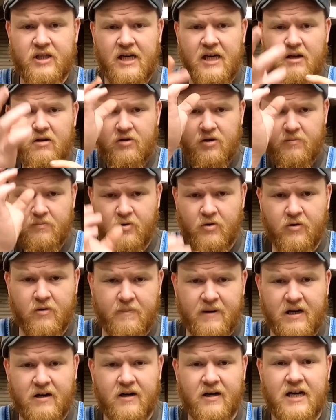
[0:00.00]
out, you pull the
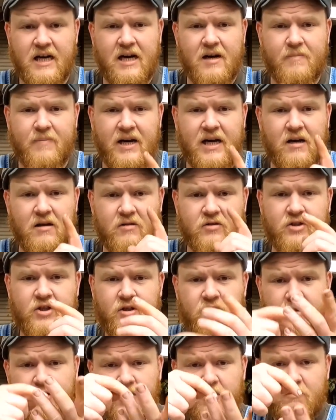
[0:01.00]
bearing cap out,
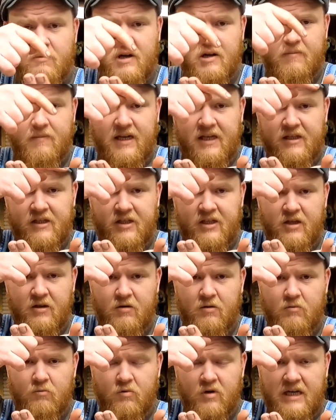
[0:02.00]
the rear main
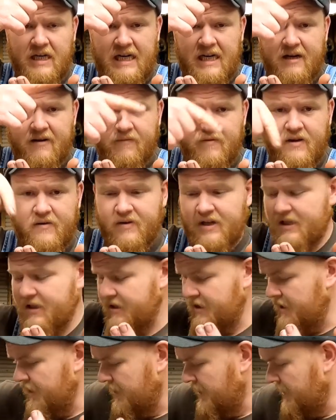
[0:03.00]
seal, 1/2 of it.